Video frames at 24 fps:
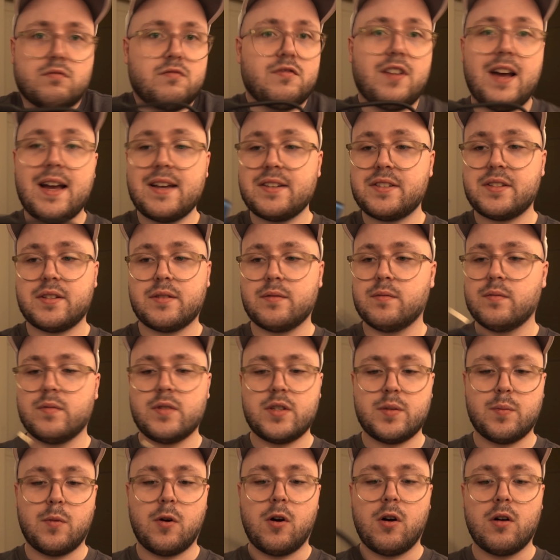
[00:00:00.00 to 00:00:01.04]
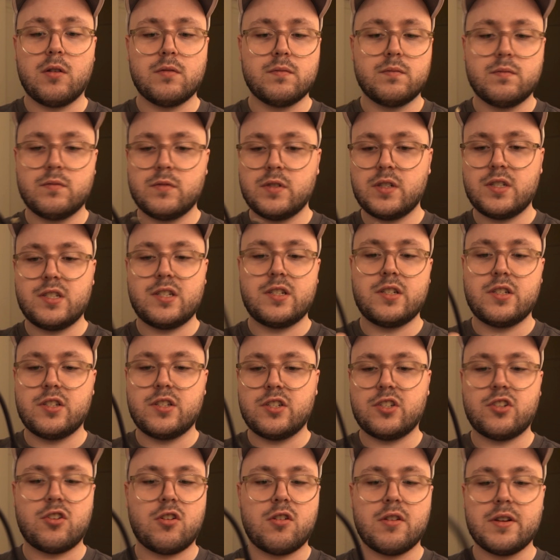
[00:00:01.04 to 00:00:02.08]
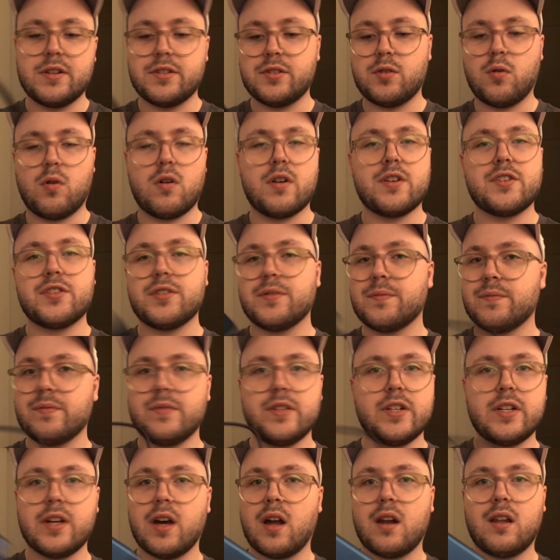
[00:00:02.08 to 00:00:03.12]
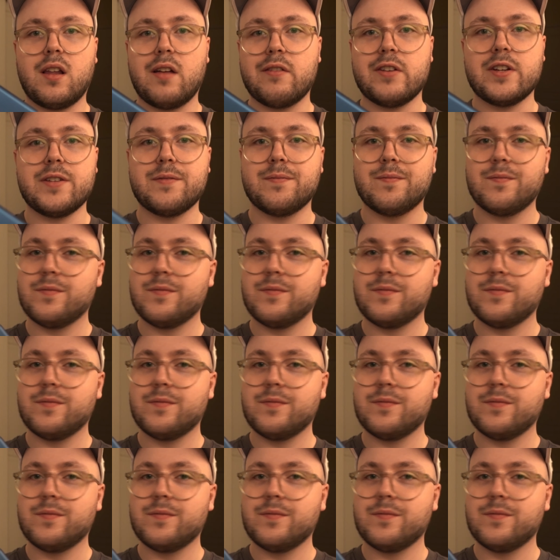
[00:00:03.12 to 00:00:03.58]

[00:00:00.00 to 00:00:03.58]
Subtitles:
Fast, small, sturdy storage. You gotta love it.